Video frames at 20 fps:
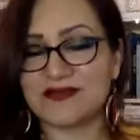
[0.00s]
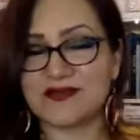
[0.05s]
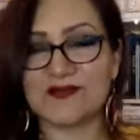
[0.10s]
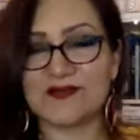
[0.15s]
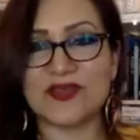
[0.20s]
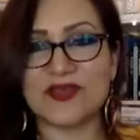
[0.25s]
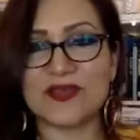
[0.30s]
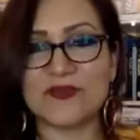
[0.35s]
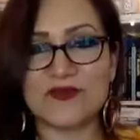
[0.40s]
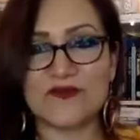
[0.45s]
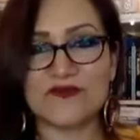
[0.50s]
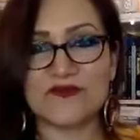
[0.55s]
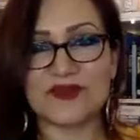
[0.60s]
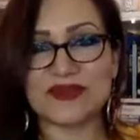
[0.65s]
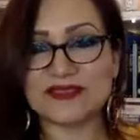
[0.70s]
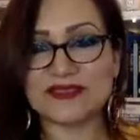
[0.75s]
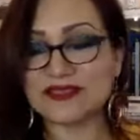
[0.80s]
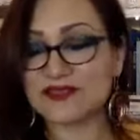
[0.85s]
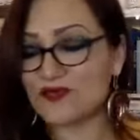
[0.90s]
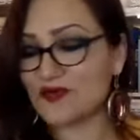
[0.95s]
you know, keep our
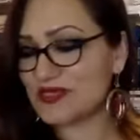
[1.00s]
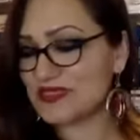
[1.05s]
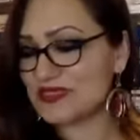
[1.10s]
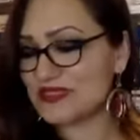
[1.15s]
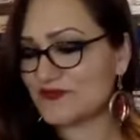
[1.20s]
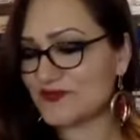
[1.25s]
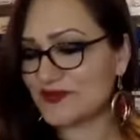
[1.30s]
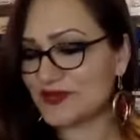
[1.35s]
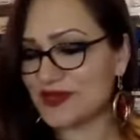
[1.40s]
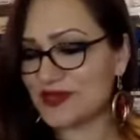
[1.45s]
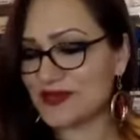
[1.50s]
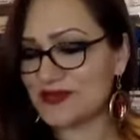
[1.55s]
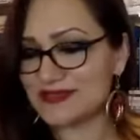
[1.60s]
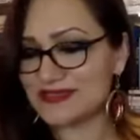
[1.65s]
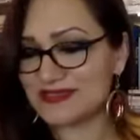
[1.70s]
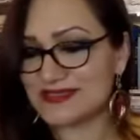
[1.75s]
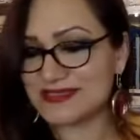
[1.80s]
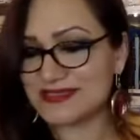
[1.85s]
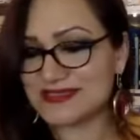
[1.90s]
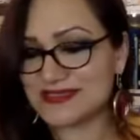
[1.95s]
fingers crossed for our
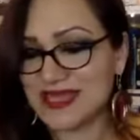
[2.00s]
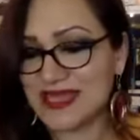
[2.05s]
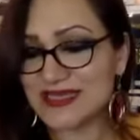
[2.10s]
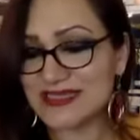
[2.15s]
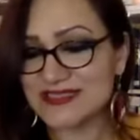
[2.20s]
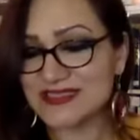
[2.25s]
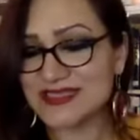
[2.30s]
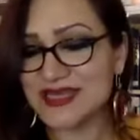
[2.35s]
success,